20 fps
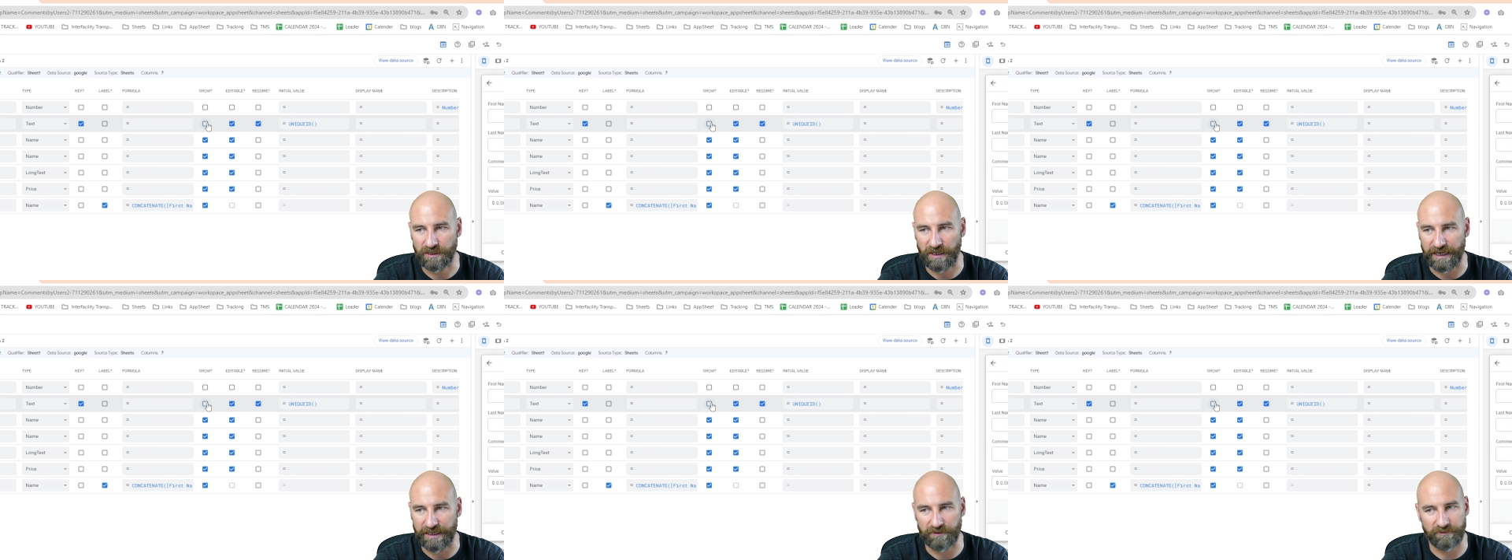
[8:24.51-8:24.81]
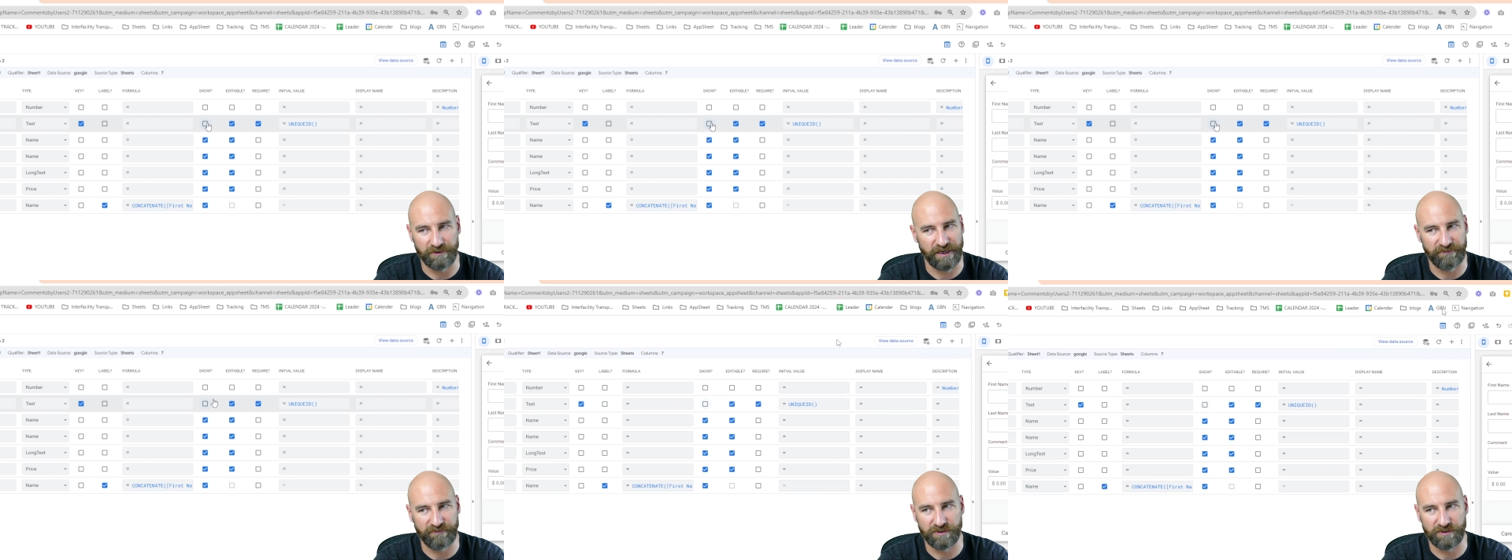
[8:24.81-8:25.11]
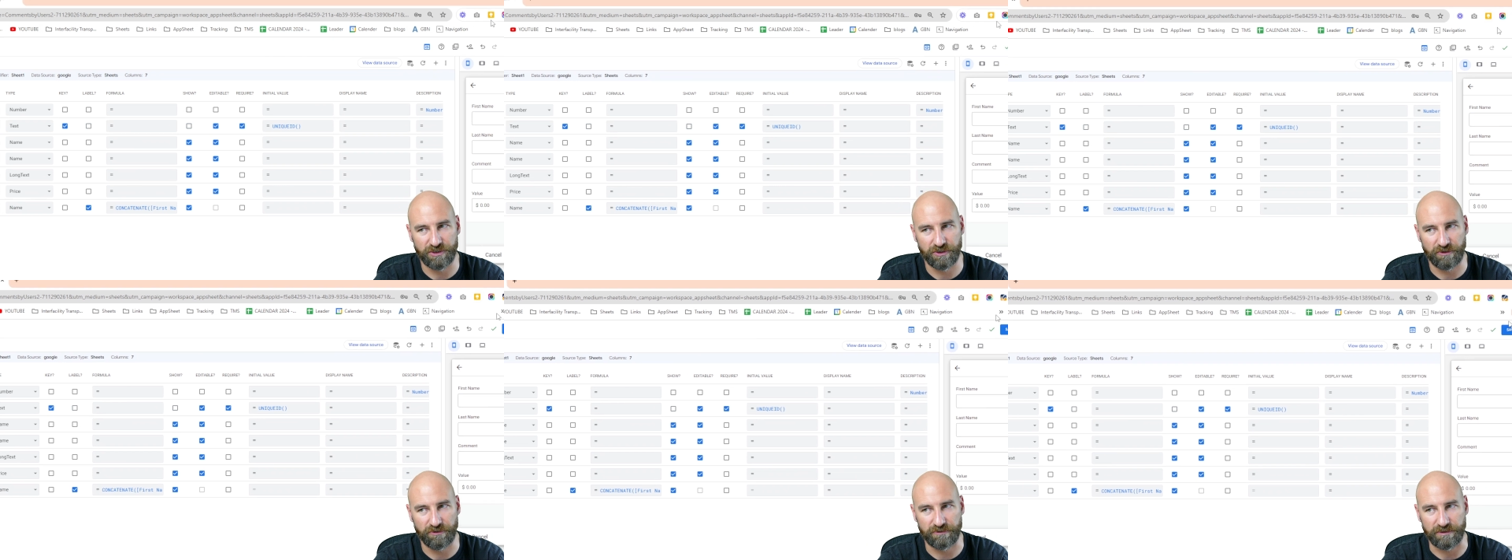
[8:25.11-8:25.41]
I don't have to
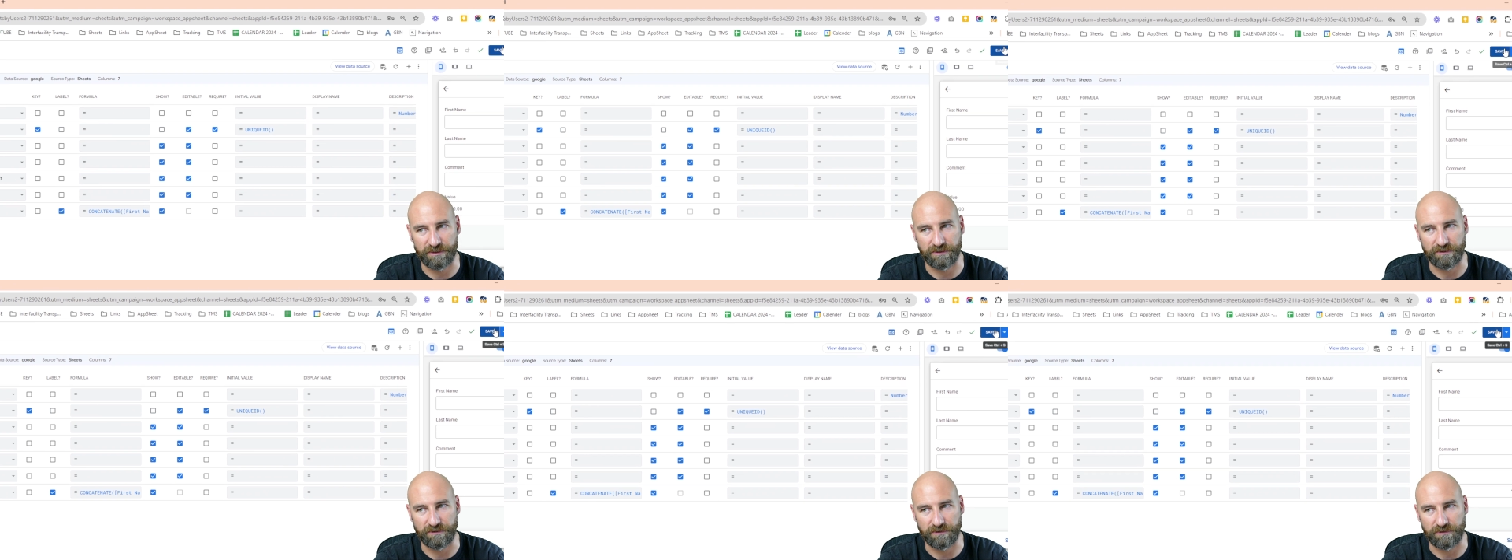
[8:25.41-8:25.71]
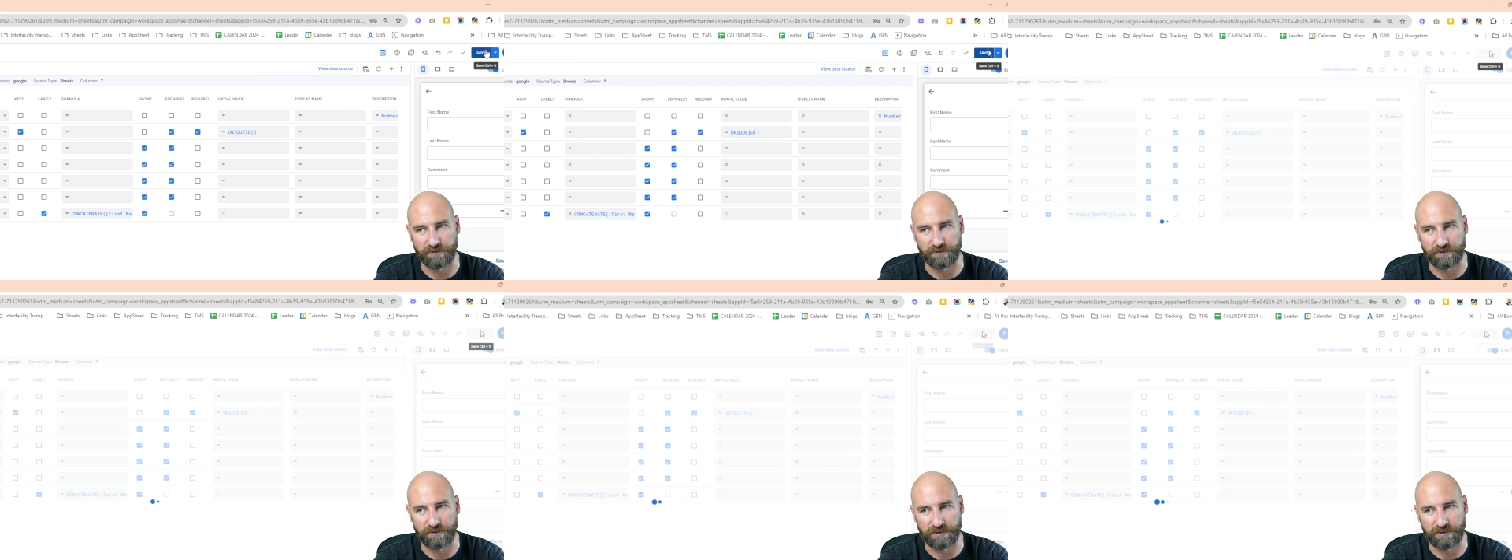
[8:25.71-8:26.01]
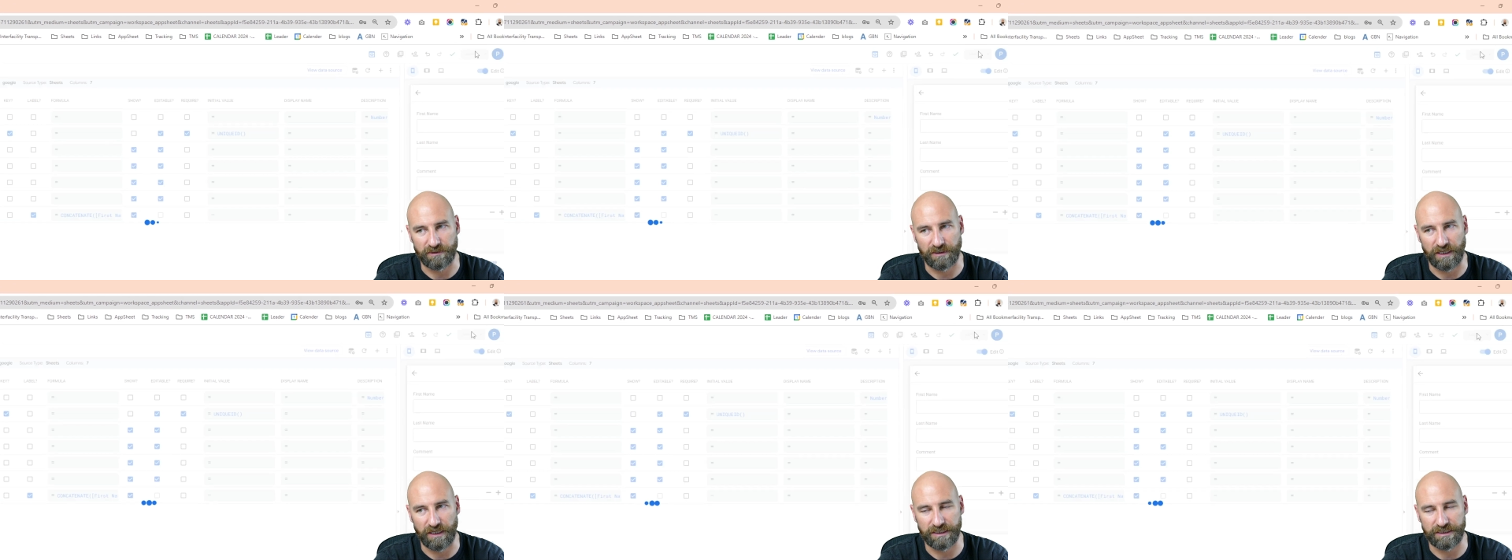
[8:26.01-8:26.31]
show this to the
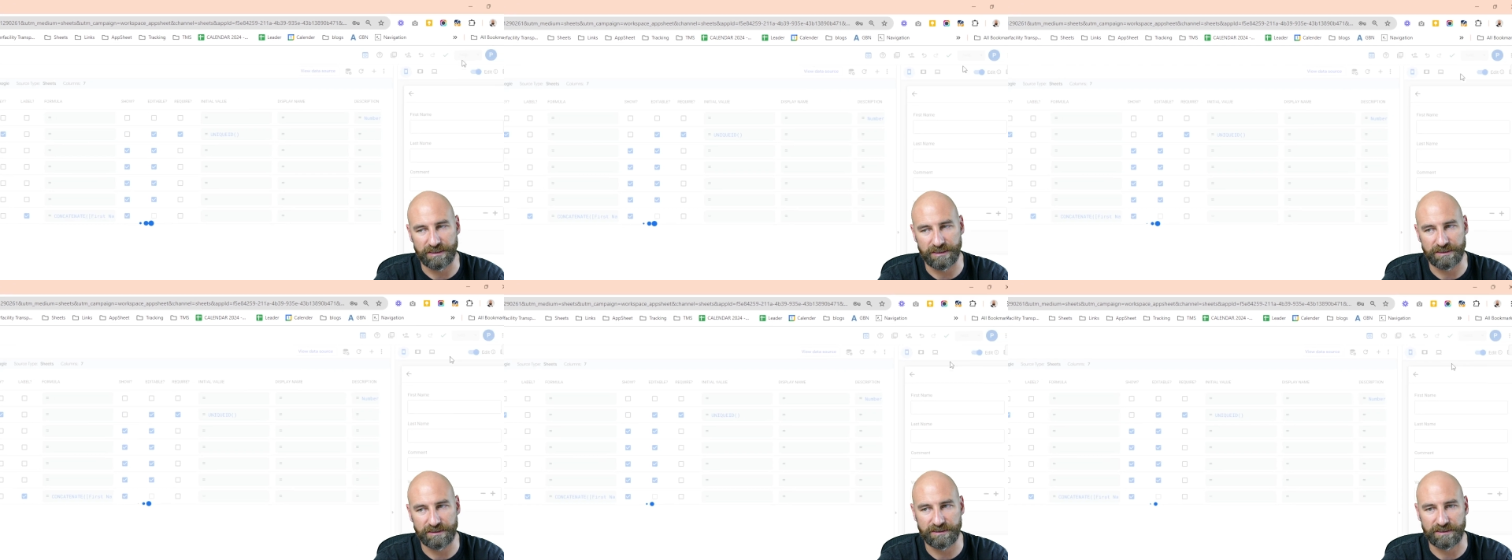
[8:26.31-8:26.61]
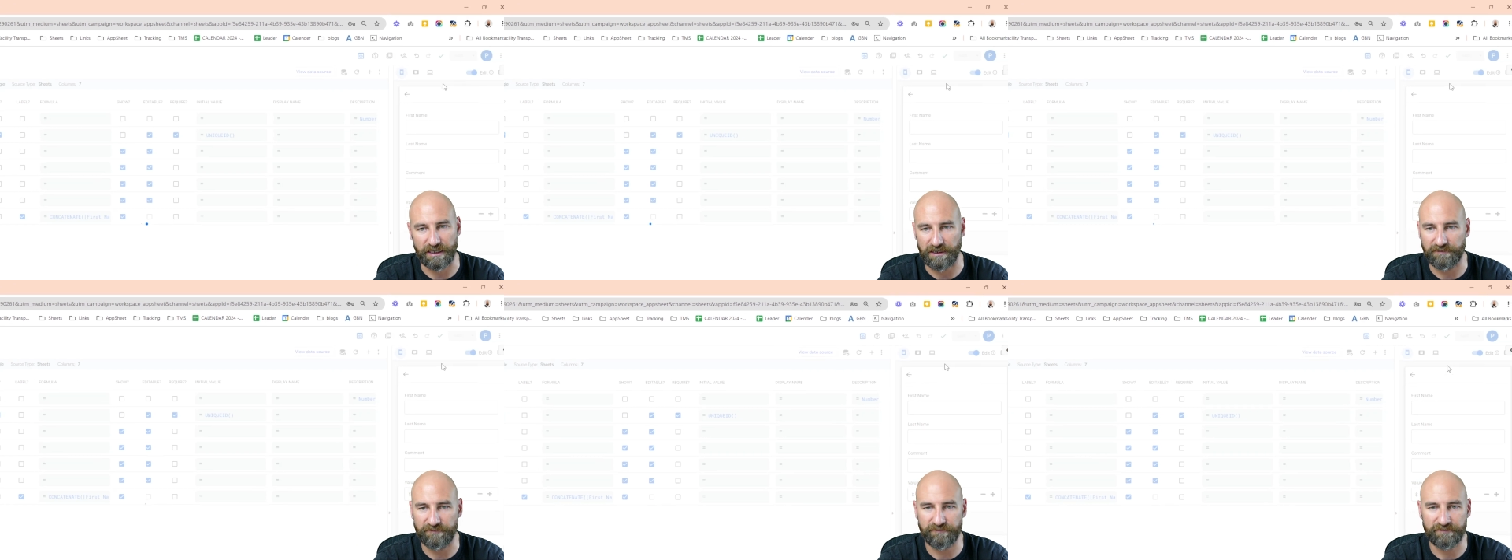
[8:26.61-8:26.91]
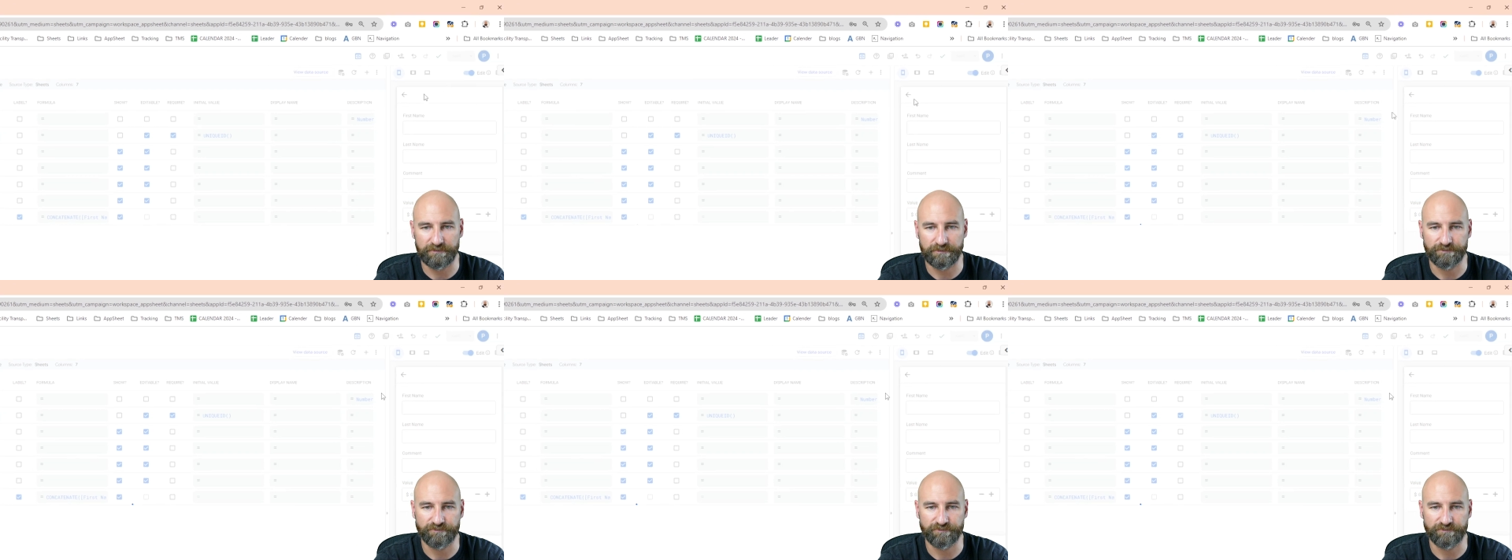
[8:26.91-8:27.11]
user. I'll hit save.